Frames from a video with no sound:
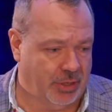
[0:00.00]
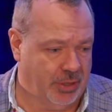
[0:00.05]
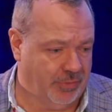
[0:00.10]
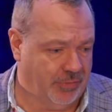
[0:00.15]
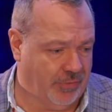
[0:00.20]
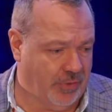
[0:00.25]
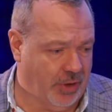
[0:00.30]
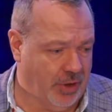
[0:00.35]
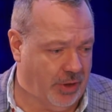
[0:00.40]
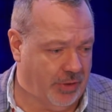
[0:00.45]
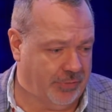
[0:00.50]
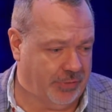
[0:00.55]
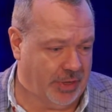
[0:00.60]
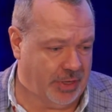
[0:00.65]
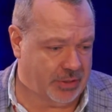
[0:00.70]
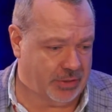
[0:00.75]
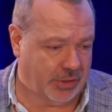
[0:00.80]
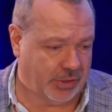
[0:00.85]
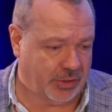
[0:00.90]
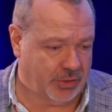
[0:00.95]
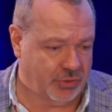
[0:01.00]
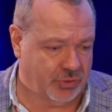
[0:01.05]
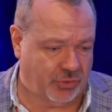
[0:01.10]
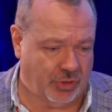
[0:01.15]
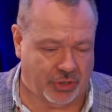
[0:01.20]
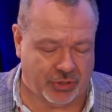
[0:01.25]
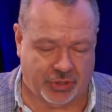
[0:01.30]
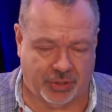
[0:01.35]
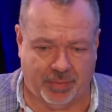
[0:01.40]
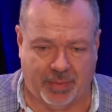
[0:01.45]
involved as a
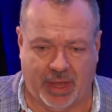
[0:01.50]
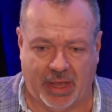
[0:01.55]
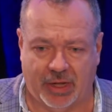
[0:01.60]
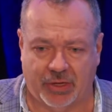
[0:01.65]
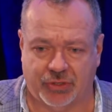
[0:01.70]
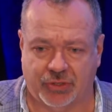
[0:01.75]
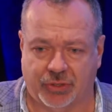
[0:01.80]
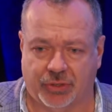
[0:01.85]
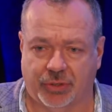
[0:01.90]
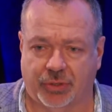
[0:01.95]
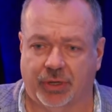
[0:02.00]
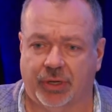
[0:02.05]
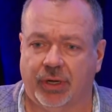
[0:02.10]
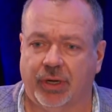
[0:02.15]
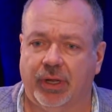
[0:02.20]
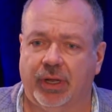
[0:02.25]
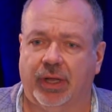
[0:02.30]
construction manager